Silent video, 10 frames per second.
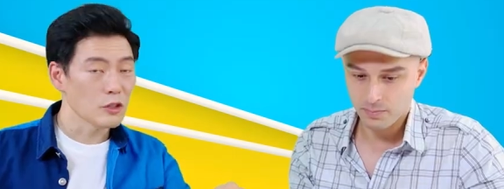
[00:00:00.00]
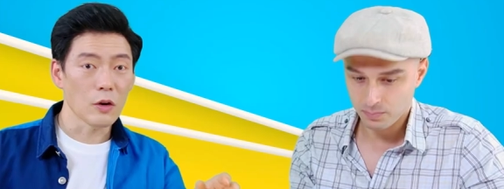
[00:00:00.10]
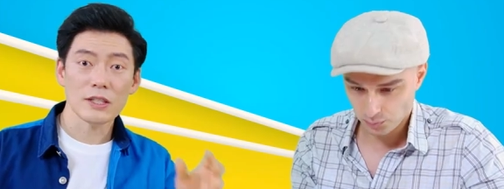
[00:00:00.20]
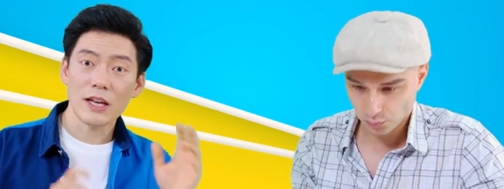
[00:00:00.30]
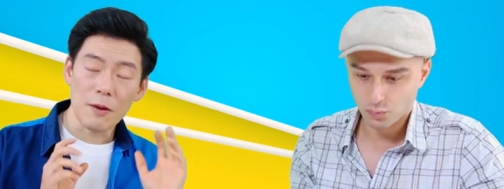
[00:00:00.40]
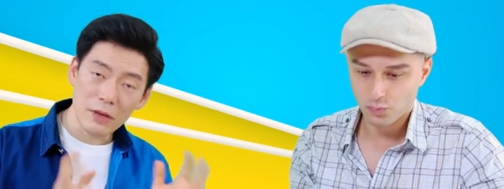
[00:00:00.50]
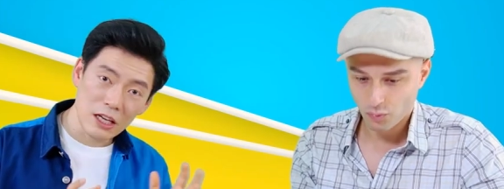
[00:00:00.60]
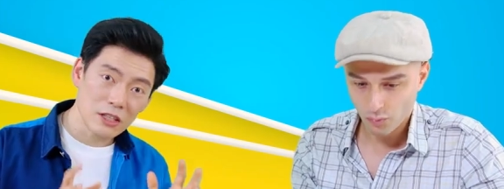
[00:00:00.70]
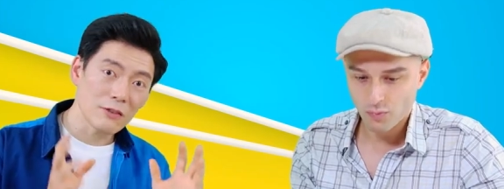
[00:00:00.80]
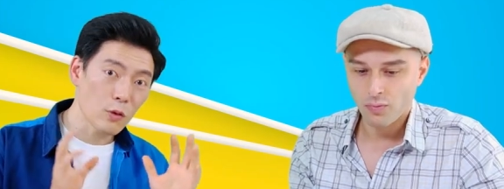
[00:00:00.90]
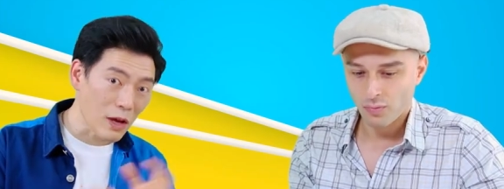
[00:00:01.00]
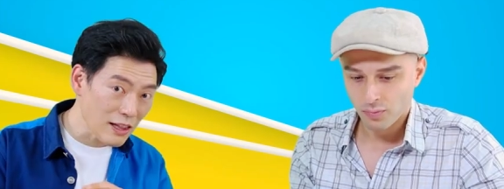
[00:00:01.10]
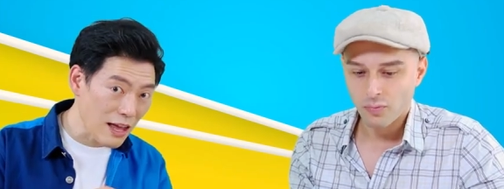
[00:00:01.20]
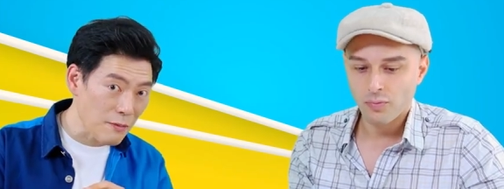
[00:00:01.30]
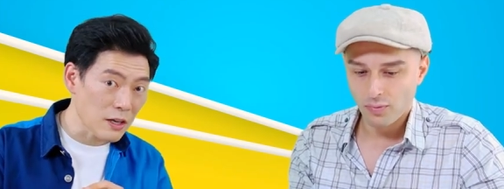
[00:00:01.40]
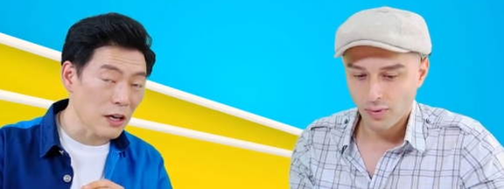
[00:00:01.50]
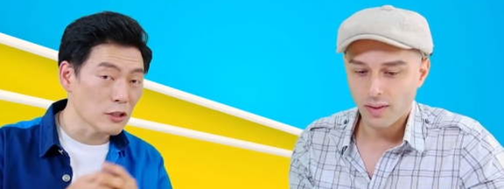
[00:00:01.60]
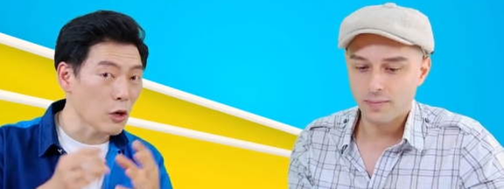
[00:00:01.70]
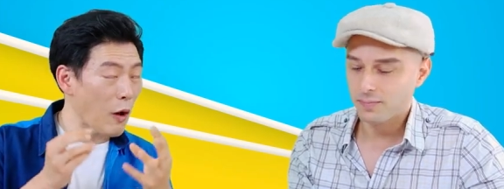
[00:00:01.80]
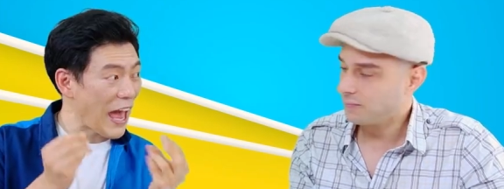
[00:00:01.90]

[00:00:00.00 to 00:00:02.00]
Speaker 1: So it's a combination of quick lime and also